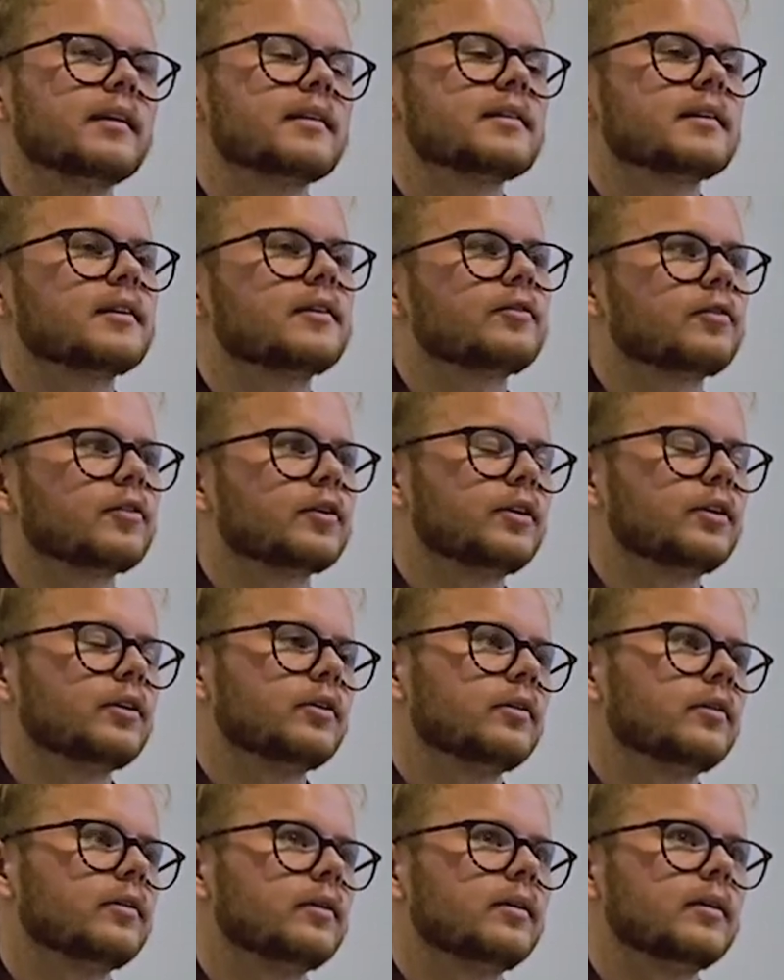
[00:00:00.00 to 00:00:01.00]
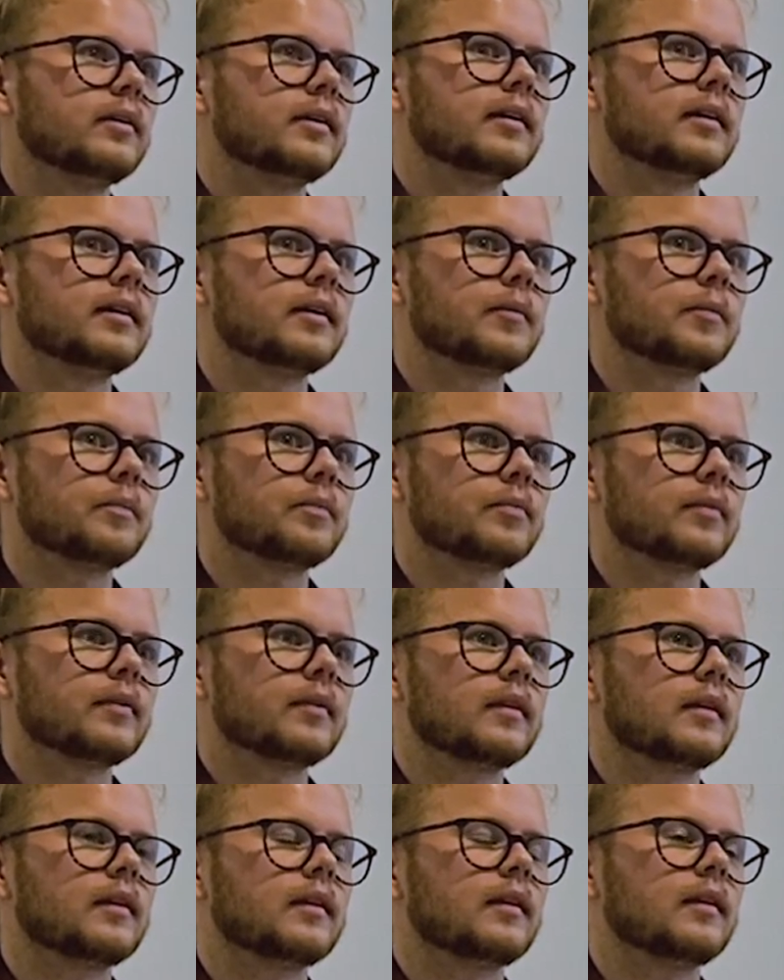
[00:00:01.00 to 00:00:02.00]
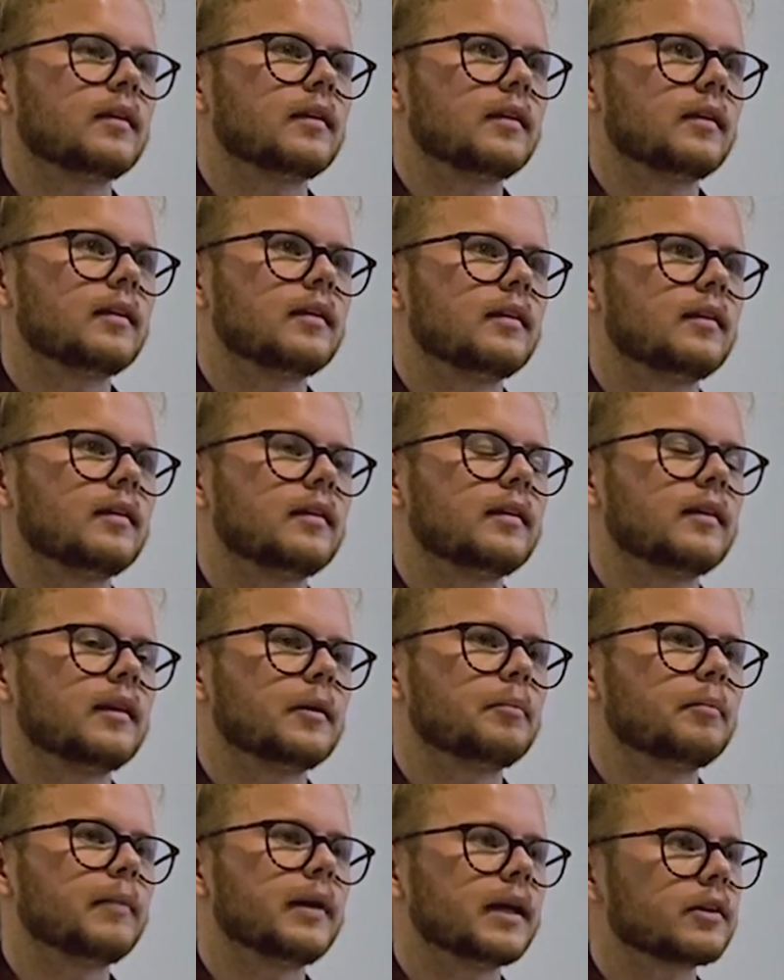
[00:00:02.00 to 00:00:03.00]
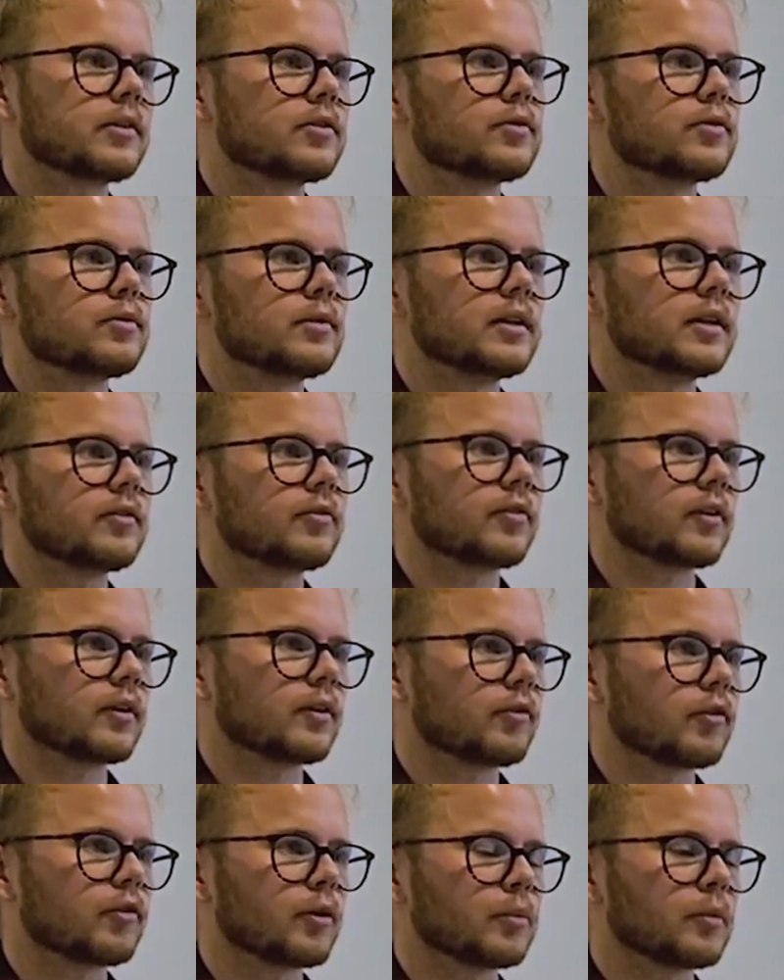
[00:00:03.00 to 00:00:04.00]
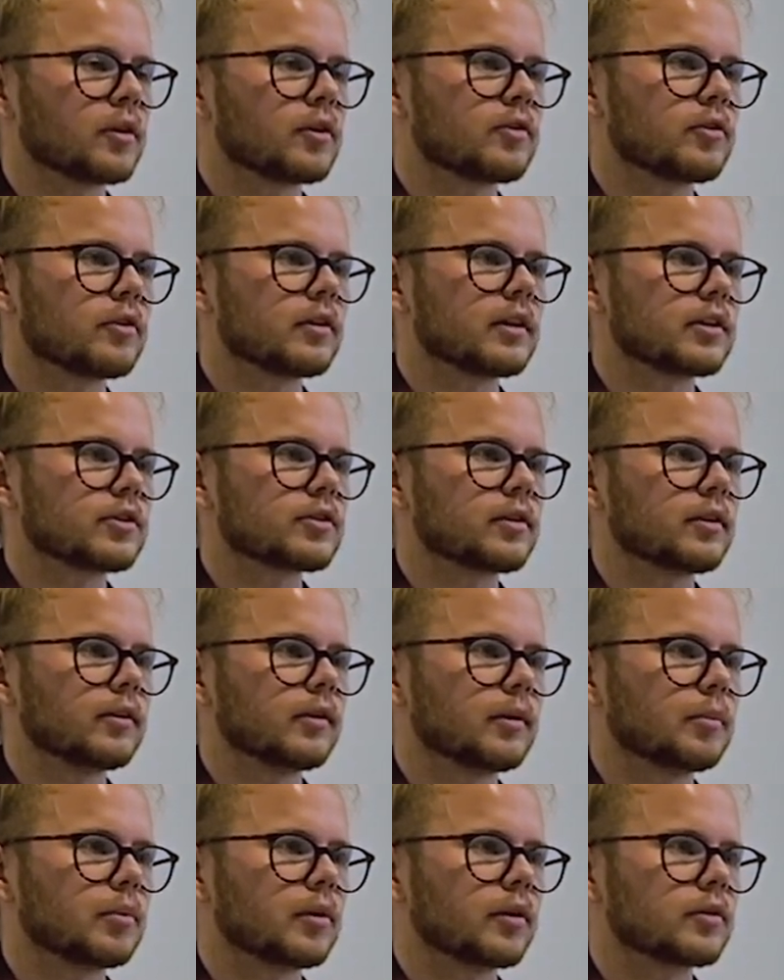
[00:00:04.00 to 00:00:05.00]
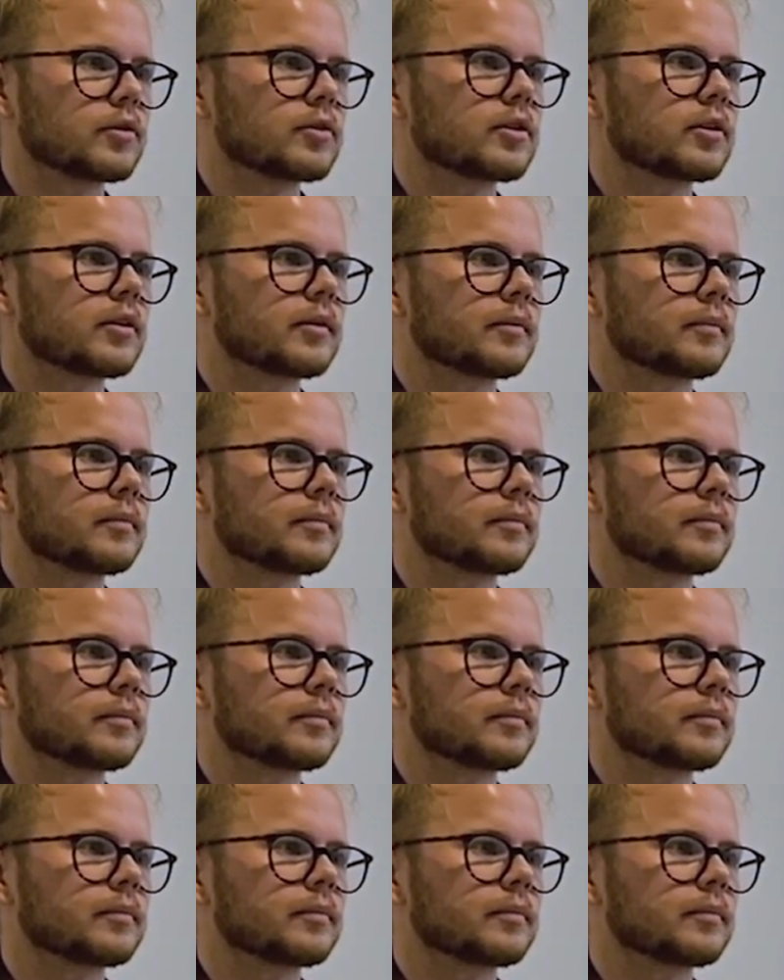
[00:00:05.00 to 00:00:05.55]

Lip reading: is it for you that makes you different from the traditional approach?